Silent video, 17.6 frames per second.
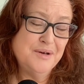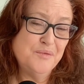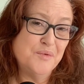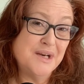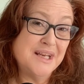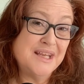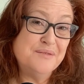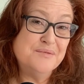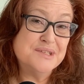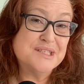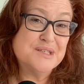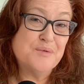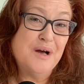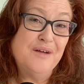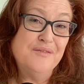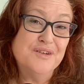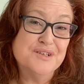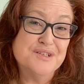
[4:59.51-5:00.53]
when he was
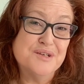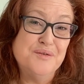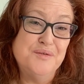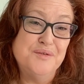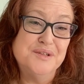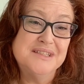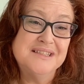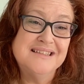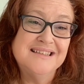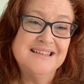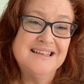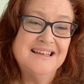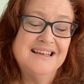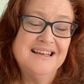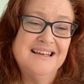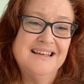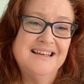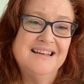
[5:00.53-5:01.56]
12 years old.
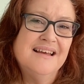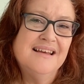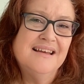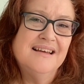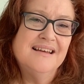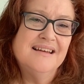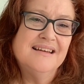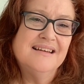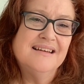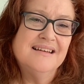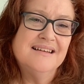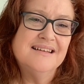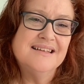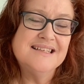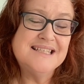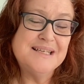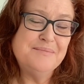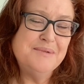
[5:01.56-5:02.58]

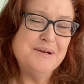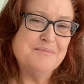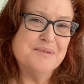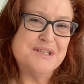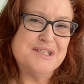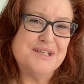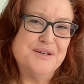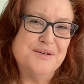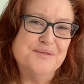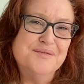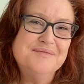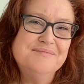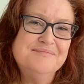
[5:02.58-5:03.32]
Tip number 2.